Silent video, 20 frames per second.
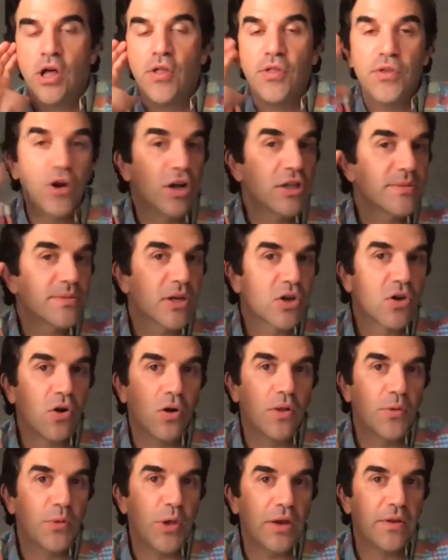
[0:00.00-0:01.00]
The ultimate
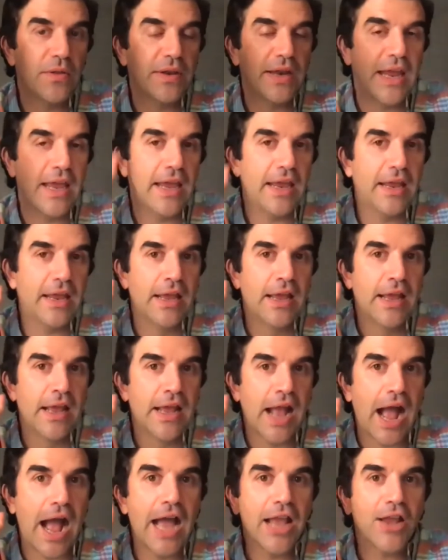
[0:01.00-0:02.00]
goal at the end of the day,
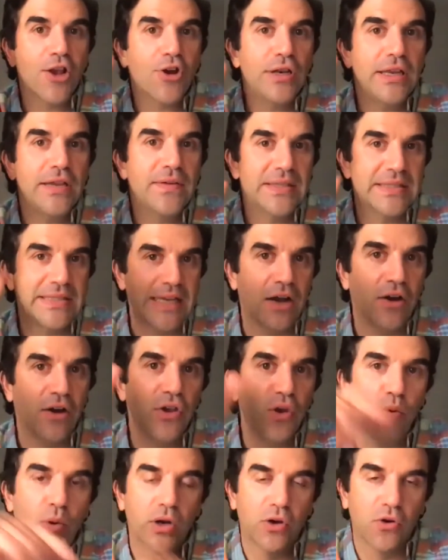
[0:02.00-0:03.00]
I couldn't even tell
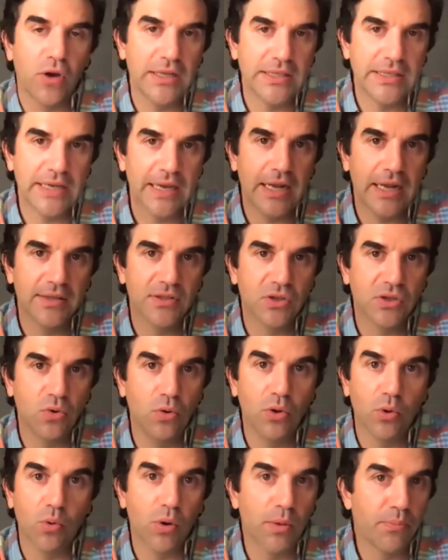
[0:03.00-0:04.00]
you what grades I got in
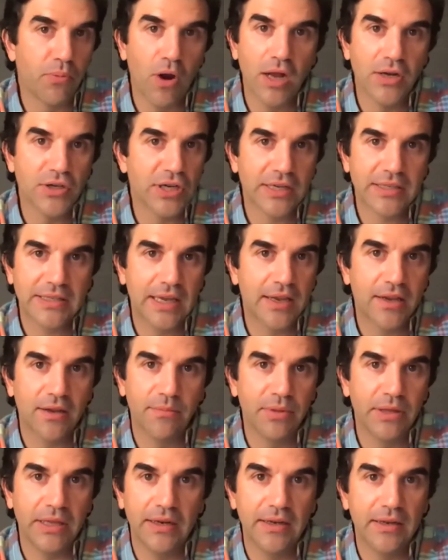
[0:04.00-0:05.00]
school or what projects I
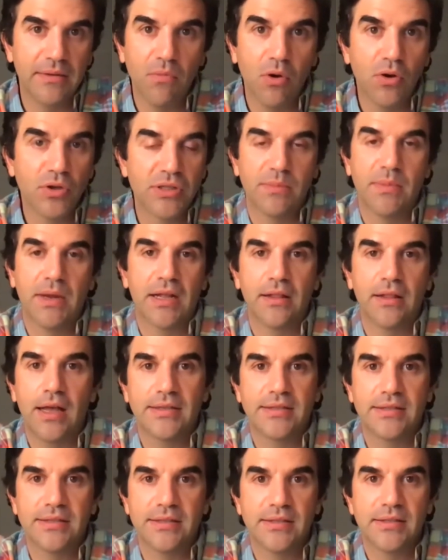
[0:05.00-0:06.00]
completed in most of my
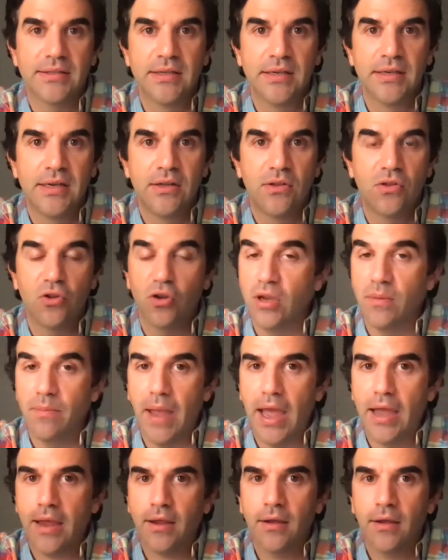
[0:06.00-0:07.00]
classes looking
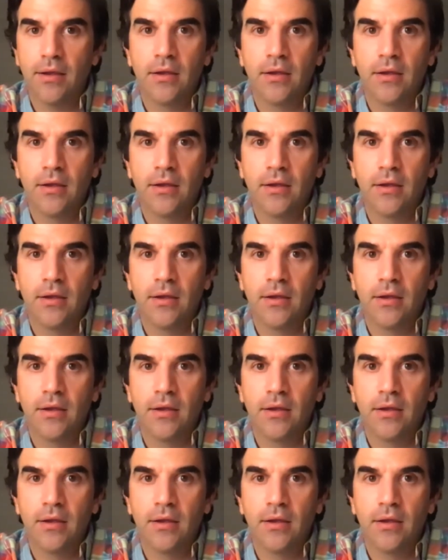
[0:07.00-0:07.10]
back.